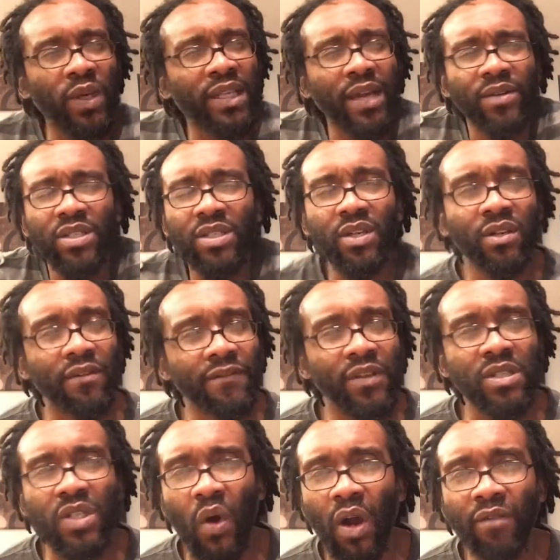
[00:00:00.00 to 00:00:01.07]
What they was just gonna
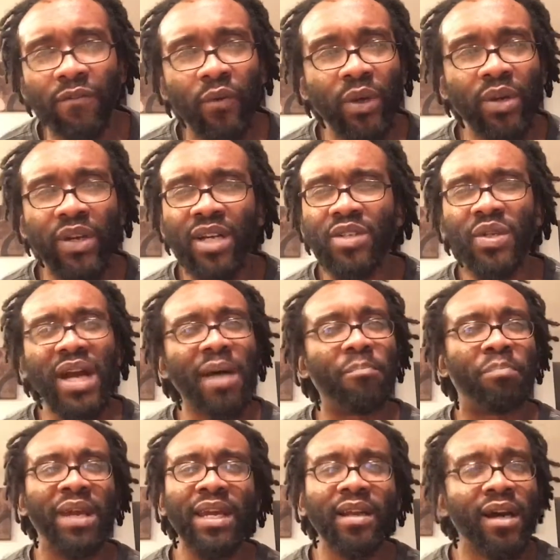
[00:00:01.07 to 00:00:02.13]
feel sorry for you because you
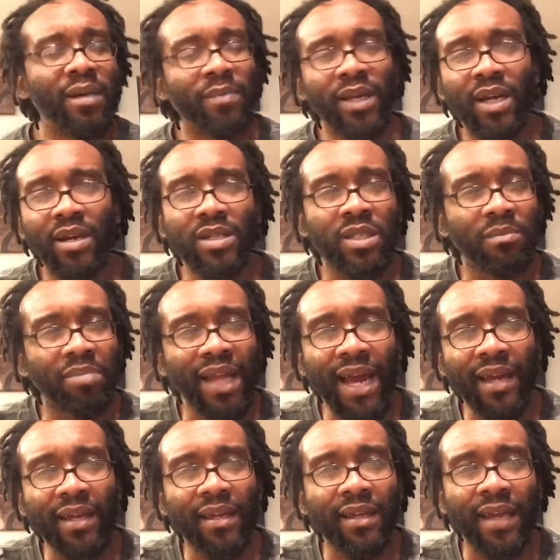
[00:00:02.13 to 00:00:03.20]
got beat up because you're
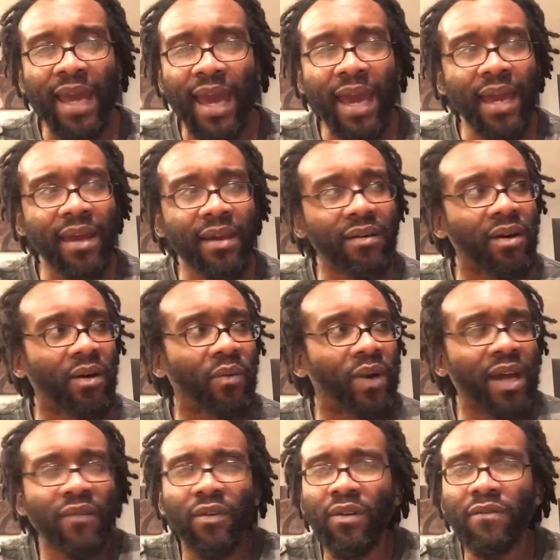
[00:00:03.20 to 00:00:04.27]
black and gay or
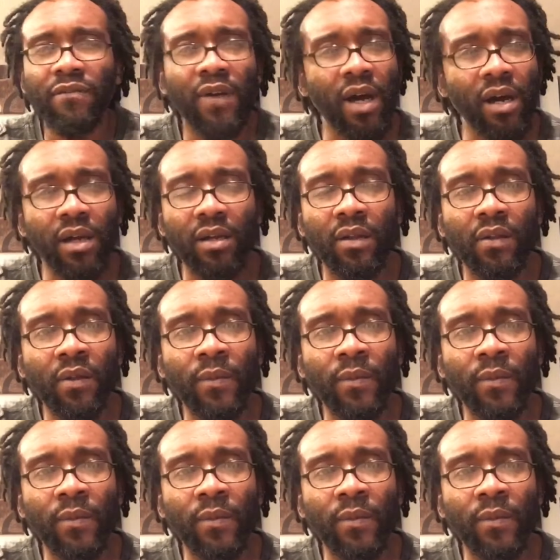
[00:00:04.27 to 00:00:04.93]
whatever the fuck.